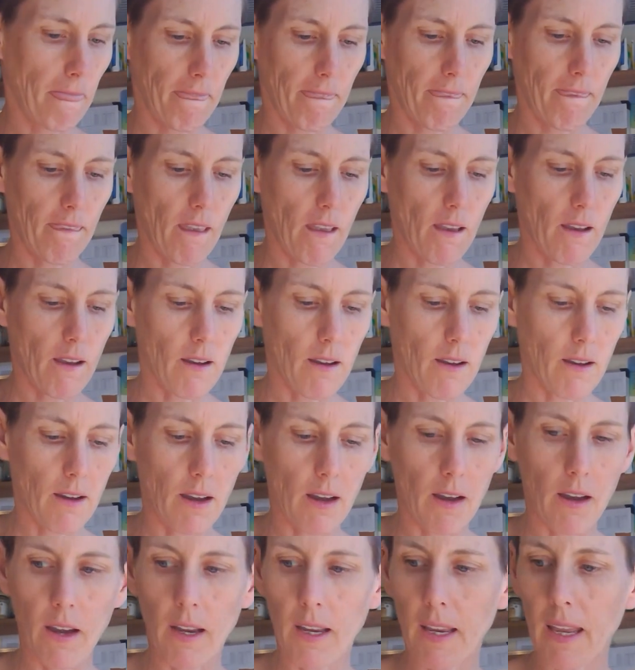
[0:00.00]
I can't
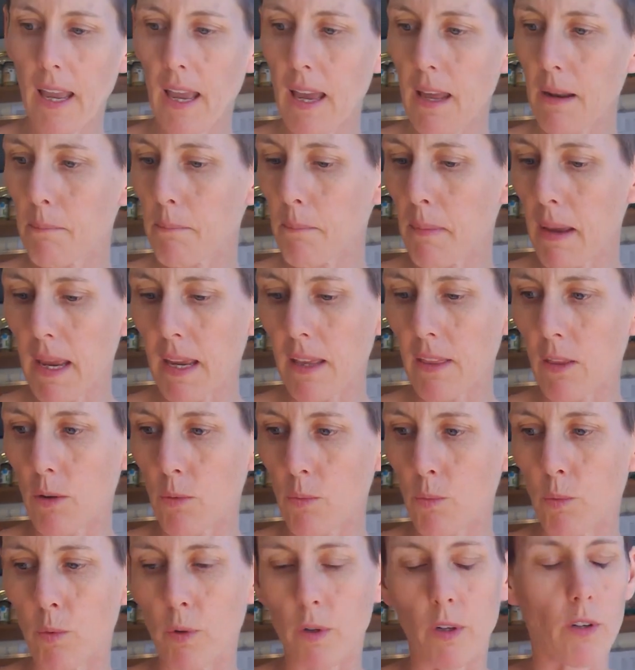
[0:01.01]
make the wooden
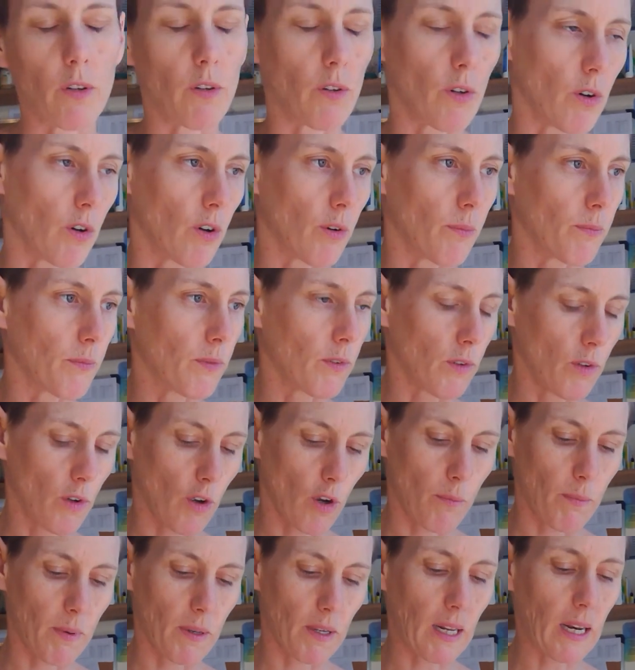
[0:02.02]
gnomes, no, but clever
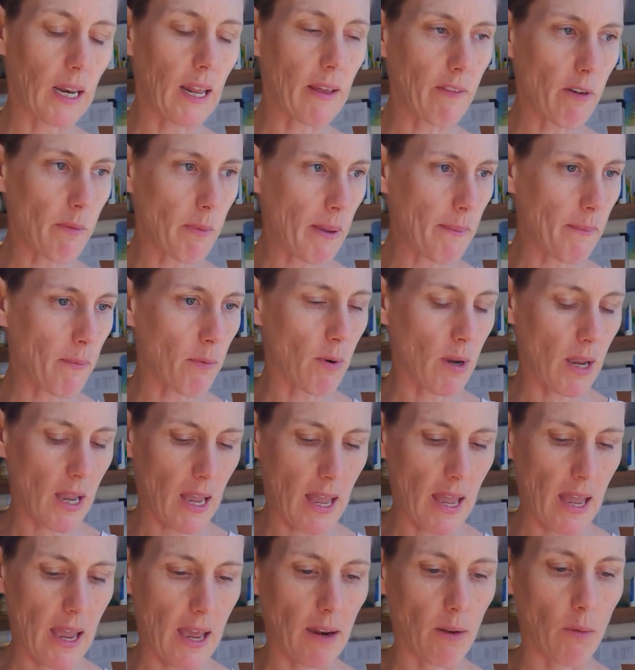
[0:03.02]
people can, and we can
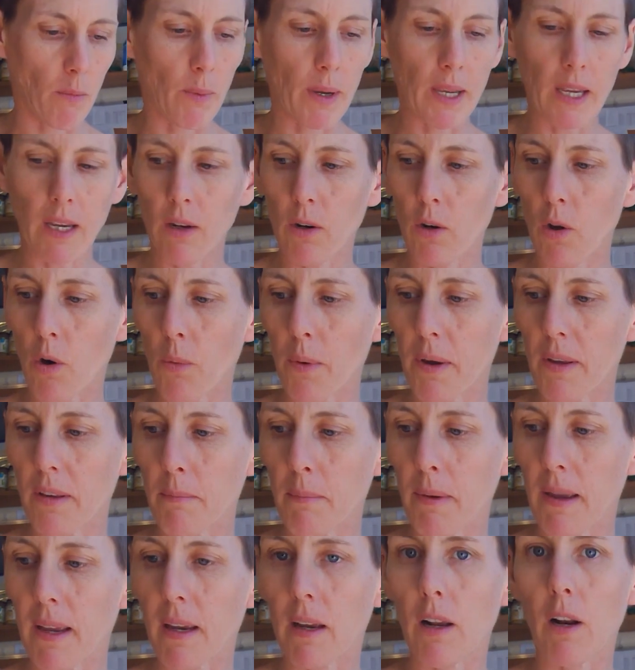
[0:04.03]
always make
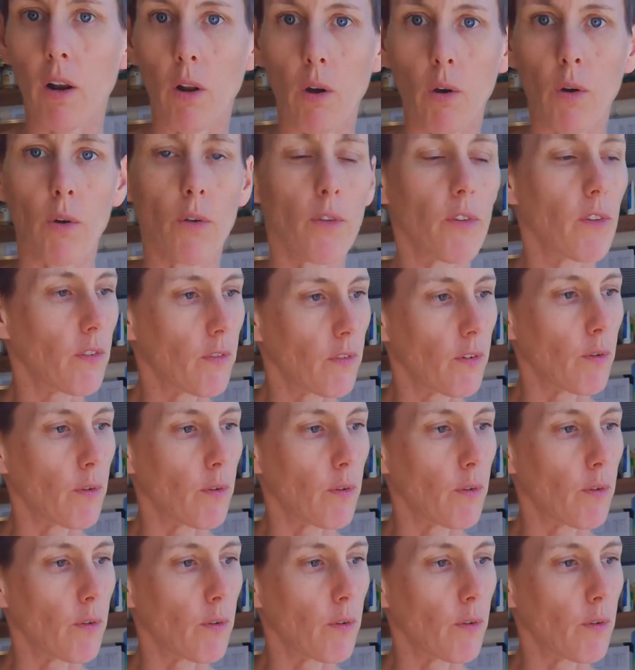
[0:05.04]
clothes for wooden gnomes,